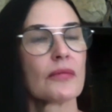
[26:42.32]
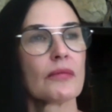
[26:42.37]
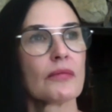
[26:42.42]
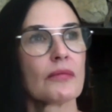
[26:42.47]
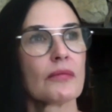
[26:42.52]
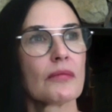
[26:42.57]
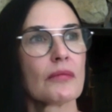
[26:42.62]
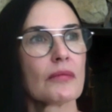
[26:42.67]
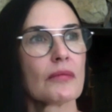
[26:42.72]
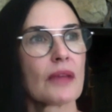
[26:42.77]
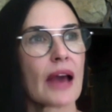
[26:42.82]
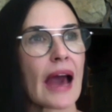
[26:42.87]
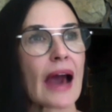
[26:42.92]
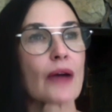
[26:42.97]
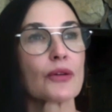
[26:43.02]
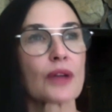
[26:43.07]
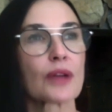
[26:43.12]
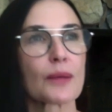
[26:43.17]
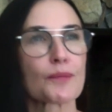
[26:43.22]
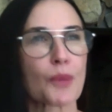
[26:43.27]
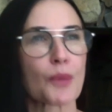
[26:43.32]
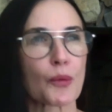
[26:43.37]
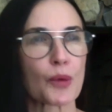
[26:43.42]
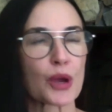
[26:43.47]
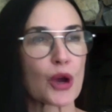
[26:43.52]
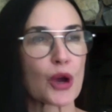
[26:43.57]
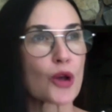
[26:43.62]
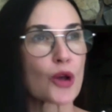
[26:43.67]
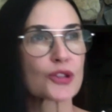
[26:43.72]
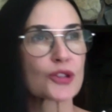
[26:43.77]
out, but we
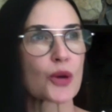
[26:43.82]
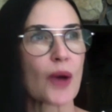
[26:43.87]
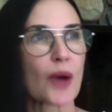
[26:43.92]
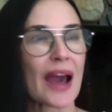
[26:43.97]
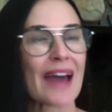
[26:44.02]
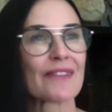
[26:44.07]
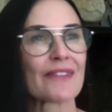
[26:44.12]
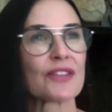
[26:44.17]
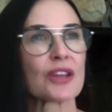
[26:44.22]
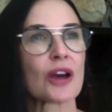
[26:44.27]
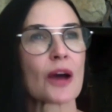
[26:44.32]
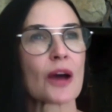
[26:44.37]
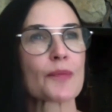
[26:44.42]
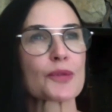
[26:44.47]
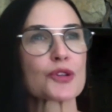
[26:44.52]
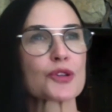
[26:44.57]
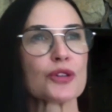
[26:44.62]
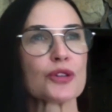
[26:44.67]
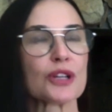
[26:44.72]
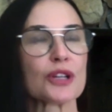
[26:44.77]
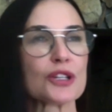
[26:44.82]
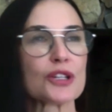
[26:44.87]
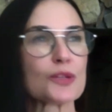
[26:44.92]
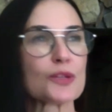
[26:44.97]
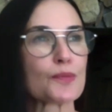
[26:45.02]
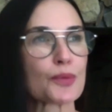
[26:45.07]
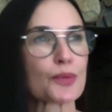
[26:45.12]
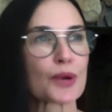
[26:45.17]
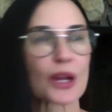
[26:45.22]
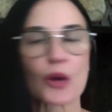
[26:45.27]
also have the opportunity to
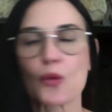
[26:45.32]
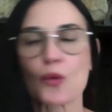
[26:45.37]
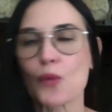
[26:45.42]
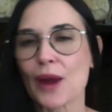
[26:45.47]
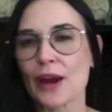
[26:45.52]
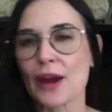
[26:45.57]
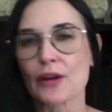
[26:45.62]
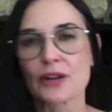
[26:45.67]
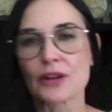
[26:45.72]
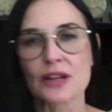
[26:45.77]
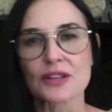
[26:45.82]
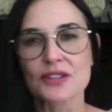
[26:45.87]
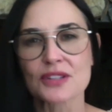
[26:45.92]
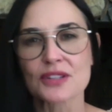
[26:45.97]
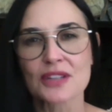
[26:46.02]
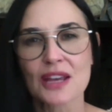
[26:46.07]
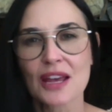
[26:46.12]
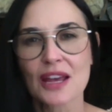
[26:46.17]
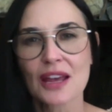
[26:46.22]
bring awareness